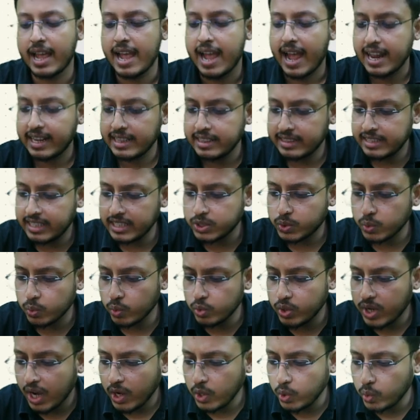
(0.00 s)
and this
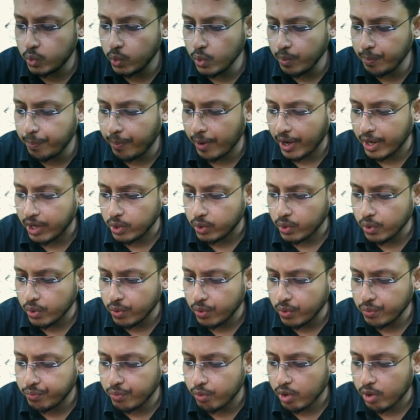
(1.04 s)
Udan 2.0
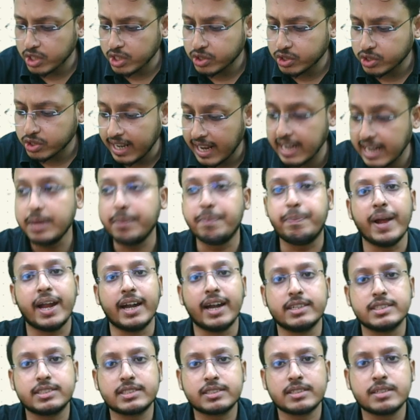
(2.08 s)
focus on
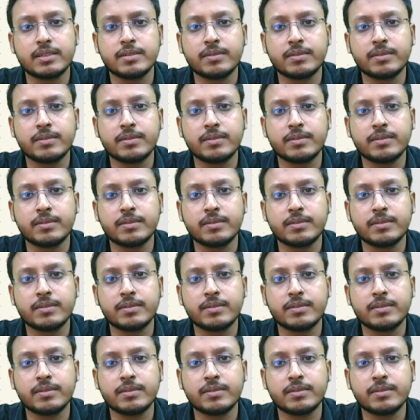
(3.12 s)
helipads.